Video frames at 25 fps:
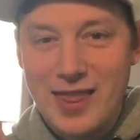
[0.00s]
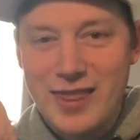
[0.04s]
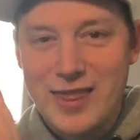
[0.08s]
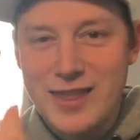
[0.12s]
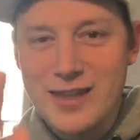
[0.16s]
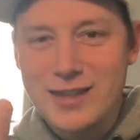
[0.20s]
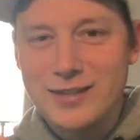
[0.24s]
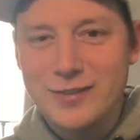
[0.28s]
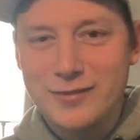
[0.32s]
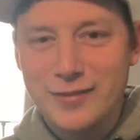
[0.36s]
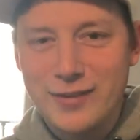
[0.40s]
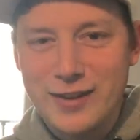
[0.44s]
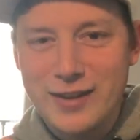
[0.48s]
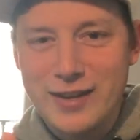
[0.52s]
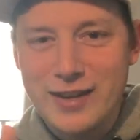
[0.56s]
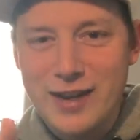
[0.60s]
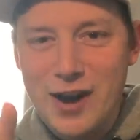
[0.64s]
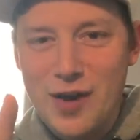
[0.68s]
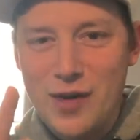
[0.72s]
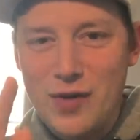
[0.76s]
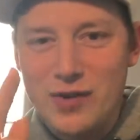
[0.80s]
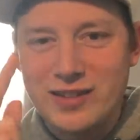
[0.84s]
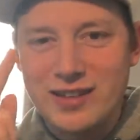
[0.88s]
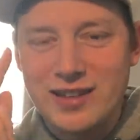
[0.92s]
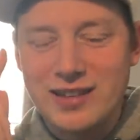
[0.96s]
This
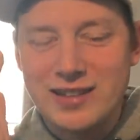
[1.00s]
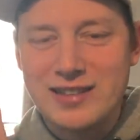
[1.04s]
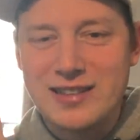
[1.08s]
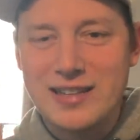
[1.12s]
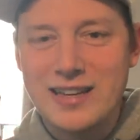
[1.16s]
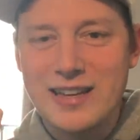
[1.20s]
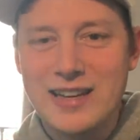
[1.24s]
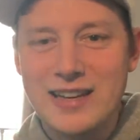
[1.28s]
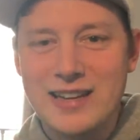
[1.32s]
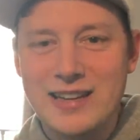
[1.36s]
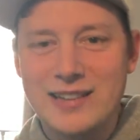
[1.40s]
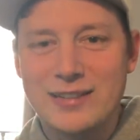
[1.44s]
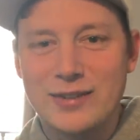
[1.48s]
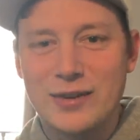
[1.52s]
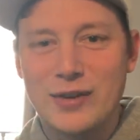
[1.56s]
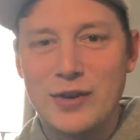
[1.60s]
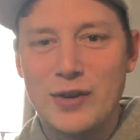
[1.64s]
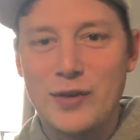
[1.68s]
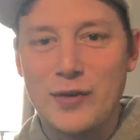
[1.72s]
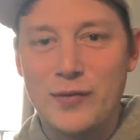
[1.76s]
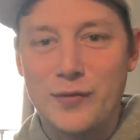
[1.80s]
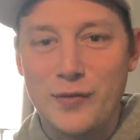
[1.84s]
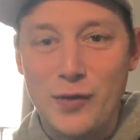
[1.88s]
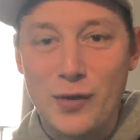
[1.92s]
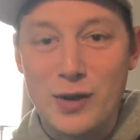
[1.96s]
video is a
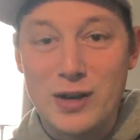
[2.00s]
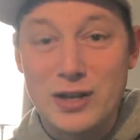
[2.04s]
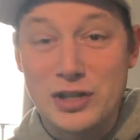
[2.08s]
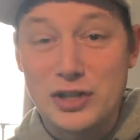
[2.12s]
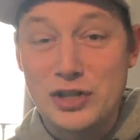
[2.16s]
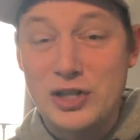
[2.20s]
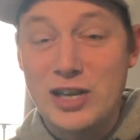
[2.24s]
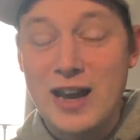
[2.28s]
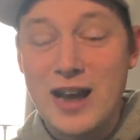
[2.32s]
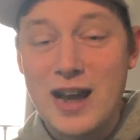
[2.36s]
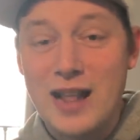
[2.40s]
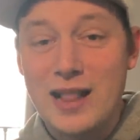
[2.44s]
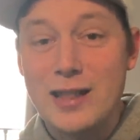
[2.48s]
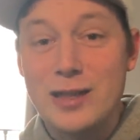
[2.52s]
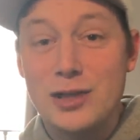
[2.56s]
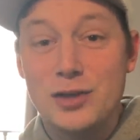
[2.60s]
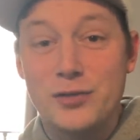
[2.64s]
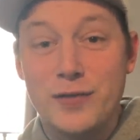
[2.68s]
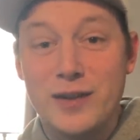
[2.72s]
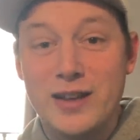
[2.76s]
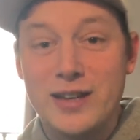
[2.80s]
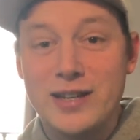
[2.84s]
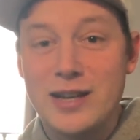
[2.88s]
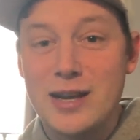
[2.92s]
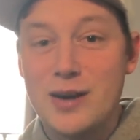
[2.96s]
teaser for a challenge
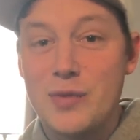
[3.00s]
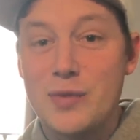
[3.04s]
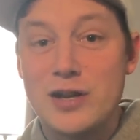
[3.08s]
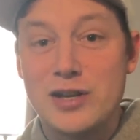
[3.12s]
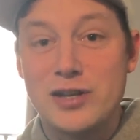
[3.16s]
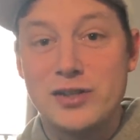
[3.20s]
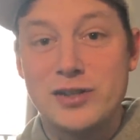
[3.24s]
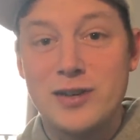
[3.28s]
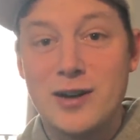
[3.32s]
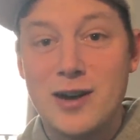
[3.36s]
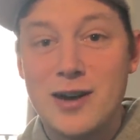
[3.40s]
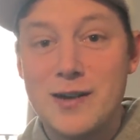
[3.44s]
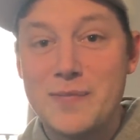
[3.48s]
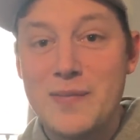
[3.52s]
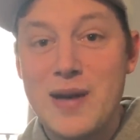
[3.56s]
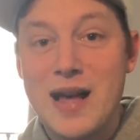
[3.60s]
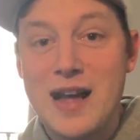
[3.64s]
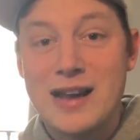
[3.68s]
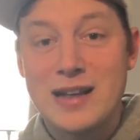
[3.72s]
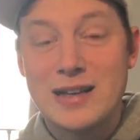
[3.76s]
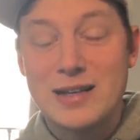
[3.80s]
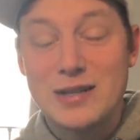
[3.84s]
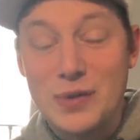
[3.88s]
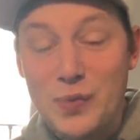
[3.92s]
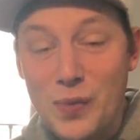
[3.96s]
video we shot
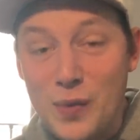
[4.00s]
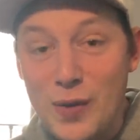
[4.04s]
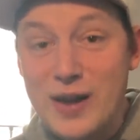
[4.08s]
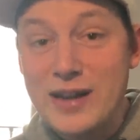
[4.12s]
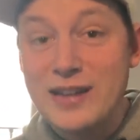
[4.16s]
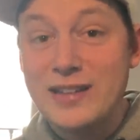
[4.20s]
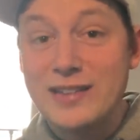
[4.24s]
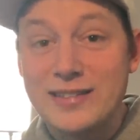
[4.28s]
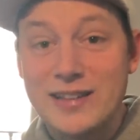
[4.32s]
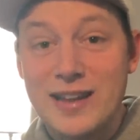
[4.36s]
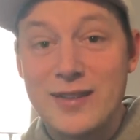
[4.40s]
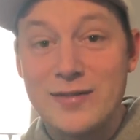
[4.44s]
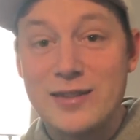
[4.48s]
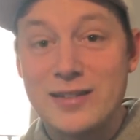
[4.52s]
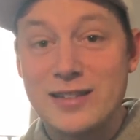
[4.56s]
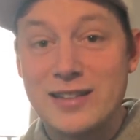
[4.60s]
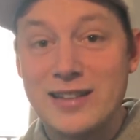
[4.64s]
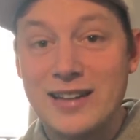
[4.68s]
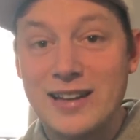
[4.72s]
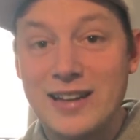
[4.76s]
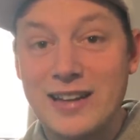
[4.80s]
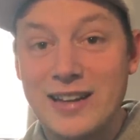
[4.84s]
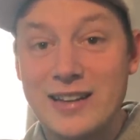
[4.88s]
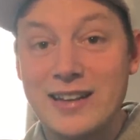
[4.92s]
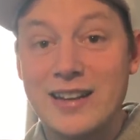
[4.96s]
back in
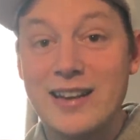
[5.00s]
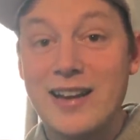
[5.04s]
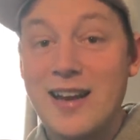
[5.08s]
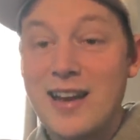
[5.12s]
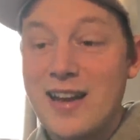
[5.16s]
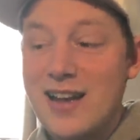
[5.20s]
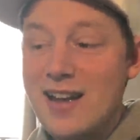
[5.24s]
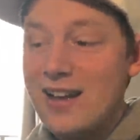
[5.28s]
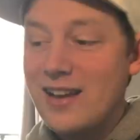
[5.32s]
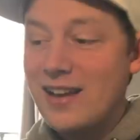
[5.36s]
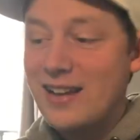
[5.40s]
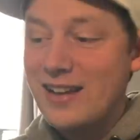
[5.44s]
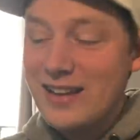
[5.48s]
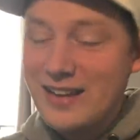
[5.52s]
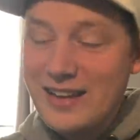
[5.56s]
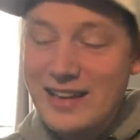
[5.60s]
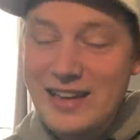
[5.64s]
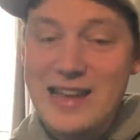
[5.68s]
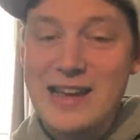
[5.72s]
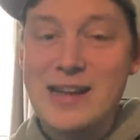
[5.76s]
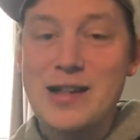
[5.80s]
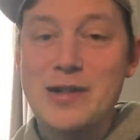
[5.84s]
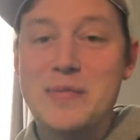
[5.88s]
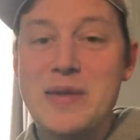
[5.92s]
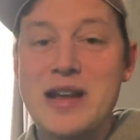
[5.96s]
2017.
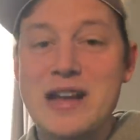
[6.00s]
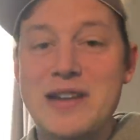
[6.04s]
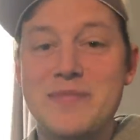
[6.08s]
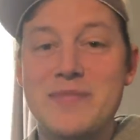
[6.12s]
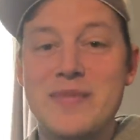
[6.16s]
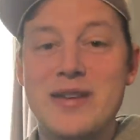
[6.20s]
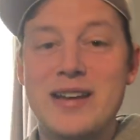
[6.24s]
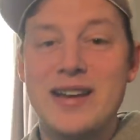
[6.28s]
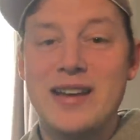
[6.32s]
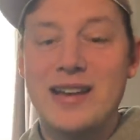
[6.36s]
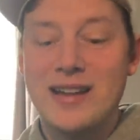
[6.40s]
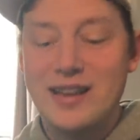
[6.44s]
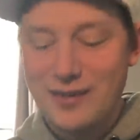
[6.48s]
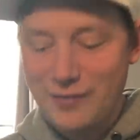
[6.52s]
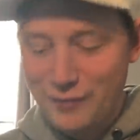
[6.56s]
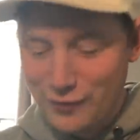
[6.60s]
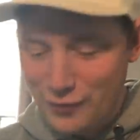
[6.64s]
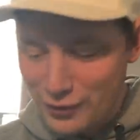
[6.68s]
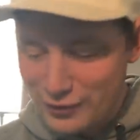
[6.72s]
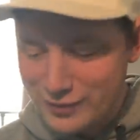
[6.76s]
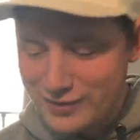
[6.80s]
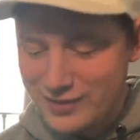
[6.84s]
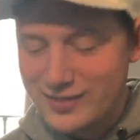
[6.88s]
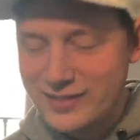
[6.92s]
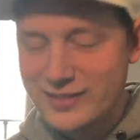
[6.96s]
Eagle McMahon
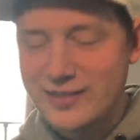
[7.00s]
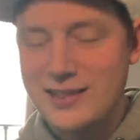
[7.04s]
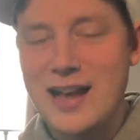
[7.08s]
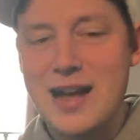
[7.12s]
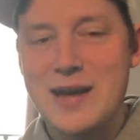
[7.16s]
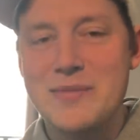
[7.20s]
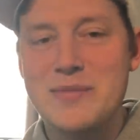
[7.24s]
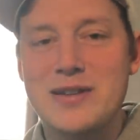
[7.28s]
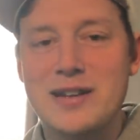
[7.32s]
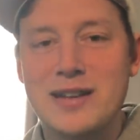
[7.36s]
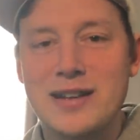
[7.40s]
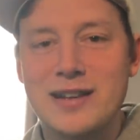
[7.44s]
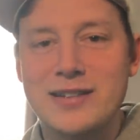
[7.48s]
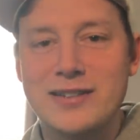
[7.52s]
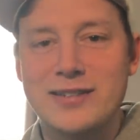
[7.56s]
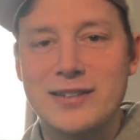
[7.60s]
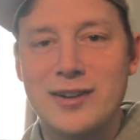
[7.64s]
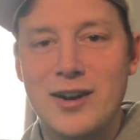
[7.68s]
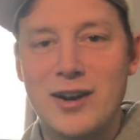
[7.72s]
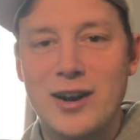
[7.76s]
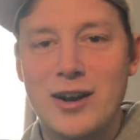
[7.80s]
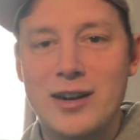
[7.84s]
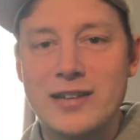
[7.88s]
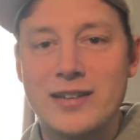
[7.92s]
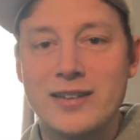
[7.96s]
versus Simon
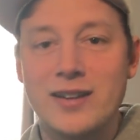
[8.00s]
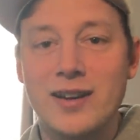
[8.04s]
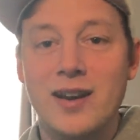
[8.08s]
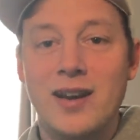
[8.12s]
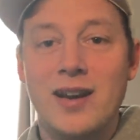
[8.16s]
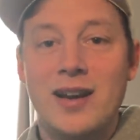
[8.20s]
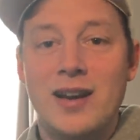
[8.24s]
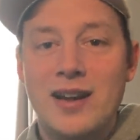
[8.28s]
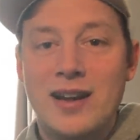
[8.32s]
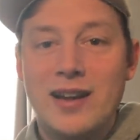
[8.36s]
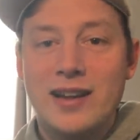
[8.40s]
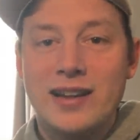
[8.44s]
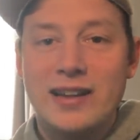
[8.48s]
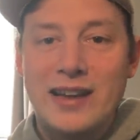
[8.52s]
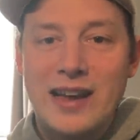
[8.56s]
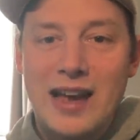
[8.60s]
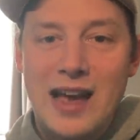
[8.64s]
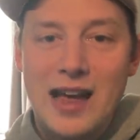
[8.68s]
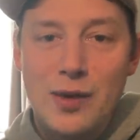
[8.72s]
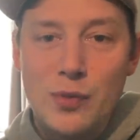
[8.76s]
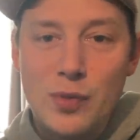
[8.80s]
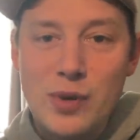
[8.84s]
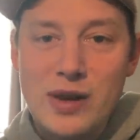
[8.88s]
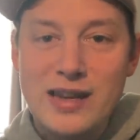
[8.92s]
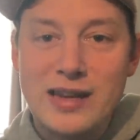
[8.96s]
Lizotte.
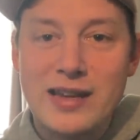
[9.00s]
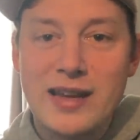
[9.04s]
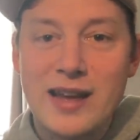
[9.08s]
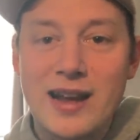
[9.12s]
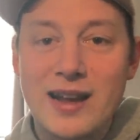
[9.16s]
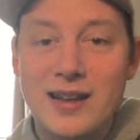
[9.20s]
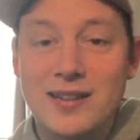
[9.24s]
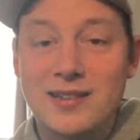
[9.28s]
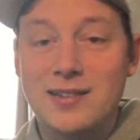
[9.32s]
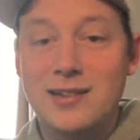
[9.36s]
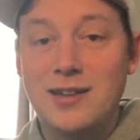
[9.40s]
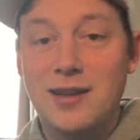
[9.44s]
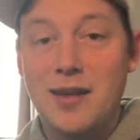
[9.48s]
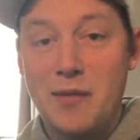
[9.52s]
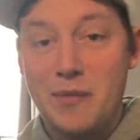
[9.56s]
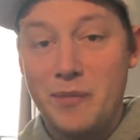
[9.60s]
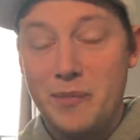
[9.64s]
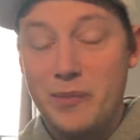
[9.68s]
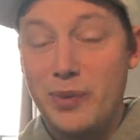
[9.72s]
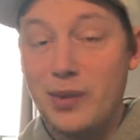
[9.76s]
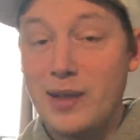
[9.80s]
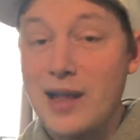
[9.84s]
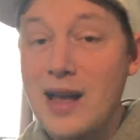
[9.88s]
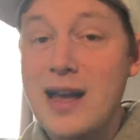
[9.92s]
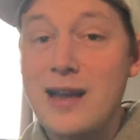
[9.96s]
Can we guess,
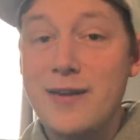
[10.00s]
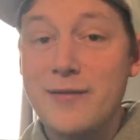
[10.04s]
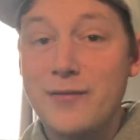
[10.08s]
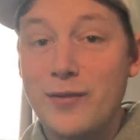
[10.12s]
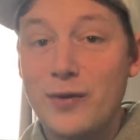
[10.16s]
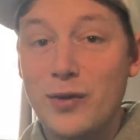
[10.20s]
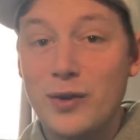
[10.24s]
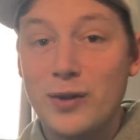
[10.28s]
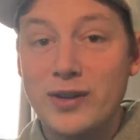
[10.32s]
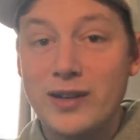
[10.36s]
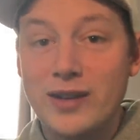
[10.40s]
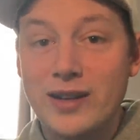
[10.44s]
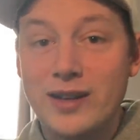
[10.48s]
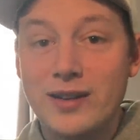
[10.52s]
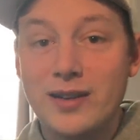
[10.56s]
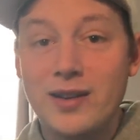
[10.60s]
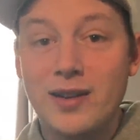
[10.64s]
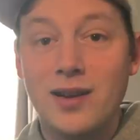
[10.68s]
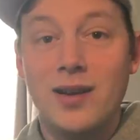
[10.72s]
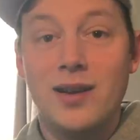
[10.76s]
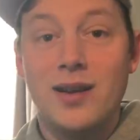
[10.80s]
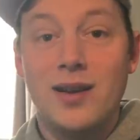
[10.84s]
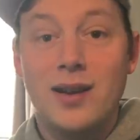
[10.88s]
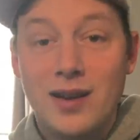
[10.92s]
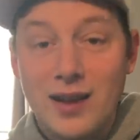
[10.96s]
blindfolded,
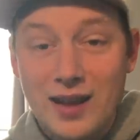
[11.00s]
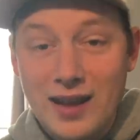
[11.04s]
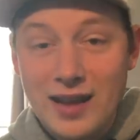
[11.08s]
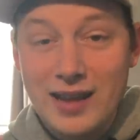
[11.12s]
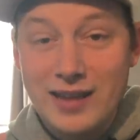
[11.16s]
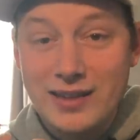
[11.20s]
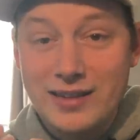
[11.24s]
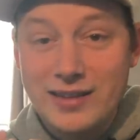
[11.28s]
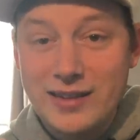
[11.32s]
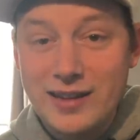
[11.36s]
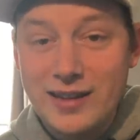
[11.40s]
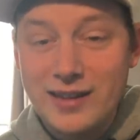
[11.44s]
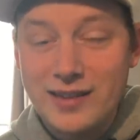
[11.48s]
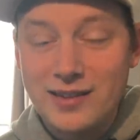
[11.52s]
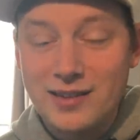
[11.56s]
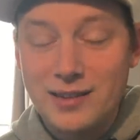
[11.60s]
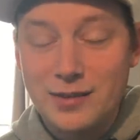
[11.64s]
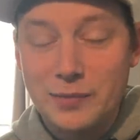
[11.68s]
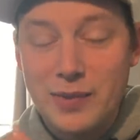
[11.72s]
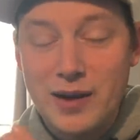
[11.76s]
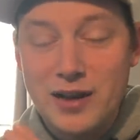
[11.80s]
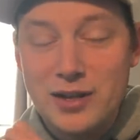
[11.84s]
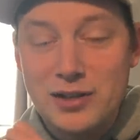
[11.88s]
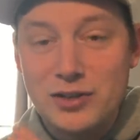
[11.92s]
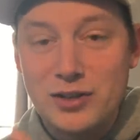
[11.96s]
a disc
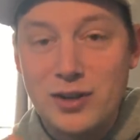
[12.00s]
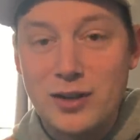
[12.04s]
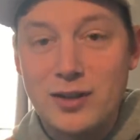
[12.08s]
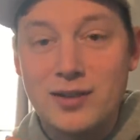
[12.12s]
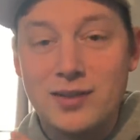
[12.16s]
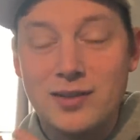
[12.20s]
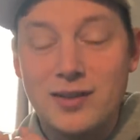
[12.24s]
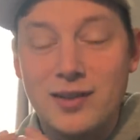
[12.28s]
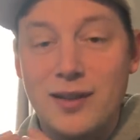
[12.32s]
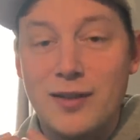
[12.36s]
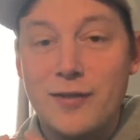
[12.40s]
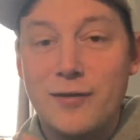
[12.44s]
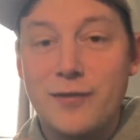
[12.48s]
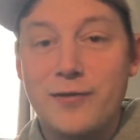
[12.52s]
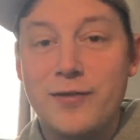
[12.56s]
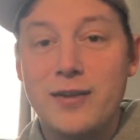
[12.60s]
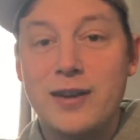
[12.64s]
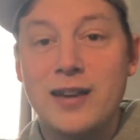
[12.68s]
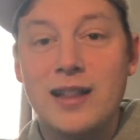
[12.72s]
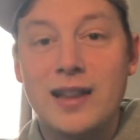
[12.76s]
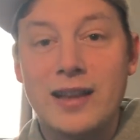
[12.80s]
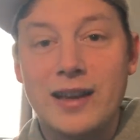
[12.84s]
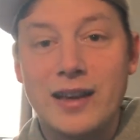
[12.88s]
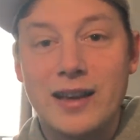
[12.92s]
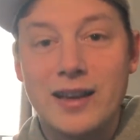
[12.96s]
by just
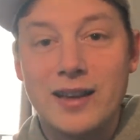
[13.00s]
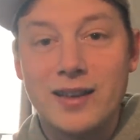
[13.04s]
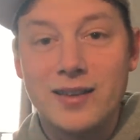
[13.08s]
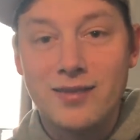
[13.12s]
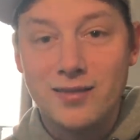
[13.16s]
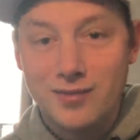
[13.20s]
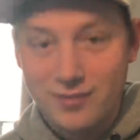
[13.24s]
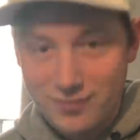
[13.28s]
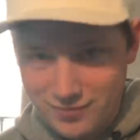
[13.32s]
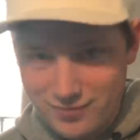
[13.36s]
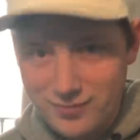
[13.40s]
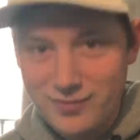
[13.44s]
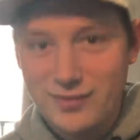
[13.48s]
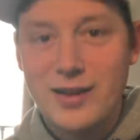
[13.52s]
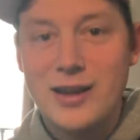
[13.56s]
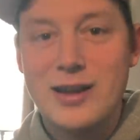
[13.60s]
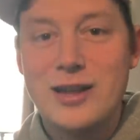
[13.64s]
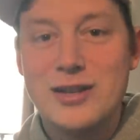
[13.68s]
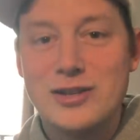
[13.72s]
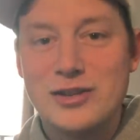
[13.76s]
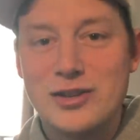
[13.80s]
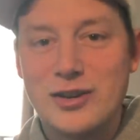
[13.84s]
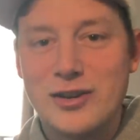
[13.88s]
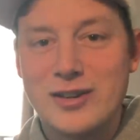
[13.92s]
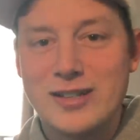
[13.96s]
feeling it?
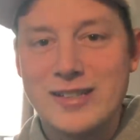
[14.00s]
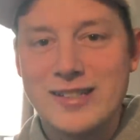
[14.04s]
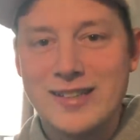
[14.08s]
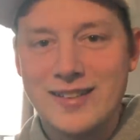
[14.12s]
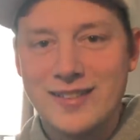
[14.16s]
Enjoy.